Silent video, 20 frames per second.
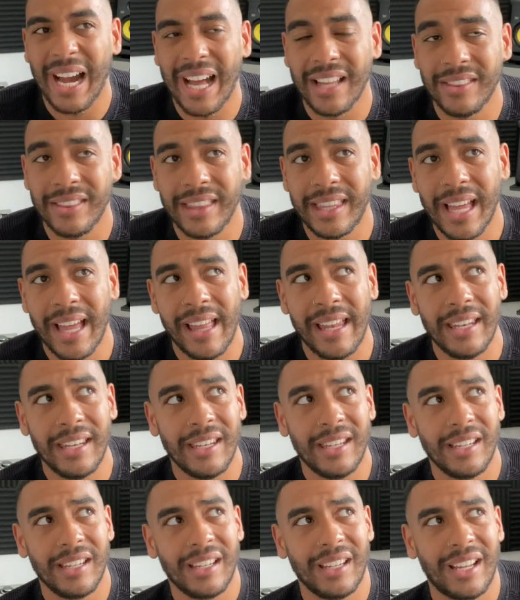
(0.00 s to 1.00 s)
and
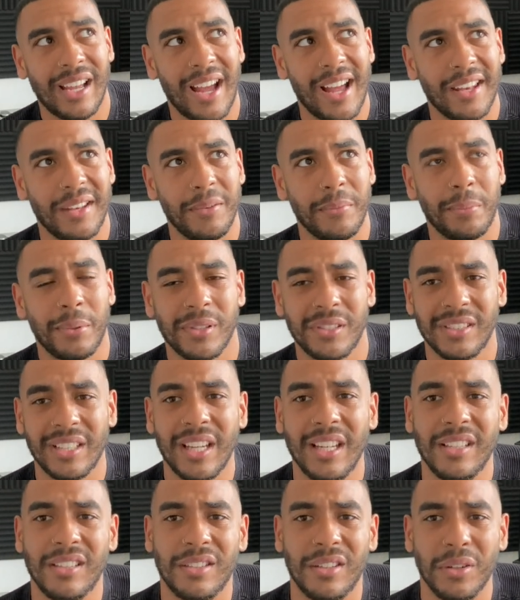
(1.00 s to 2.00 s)
then can
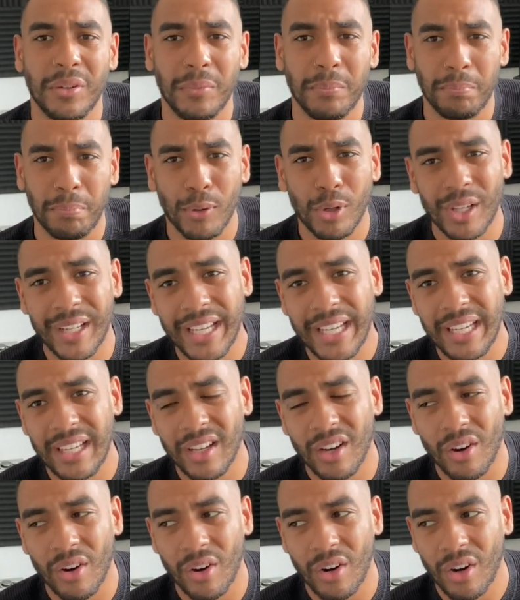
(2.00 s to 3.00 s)
proceed to
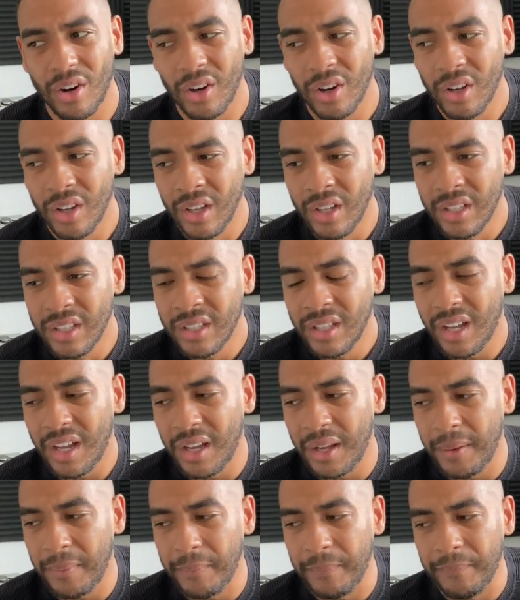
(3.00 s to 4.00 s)
bully or
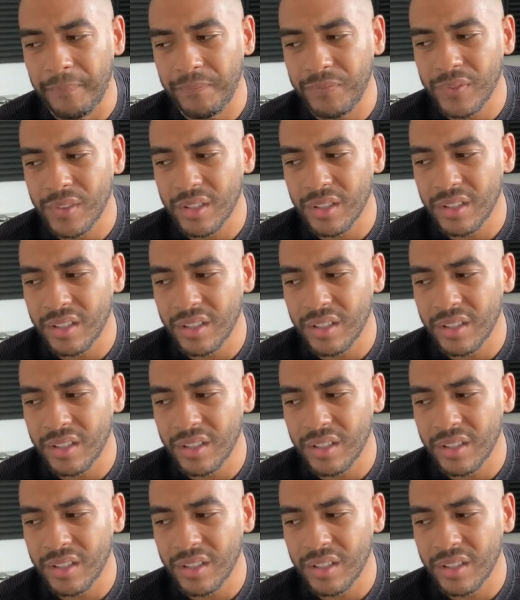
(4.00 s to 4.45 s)
um,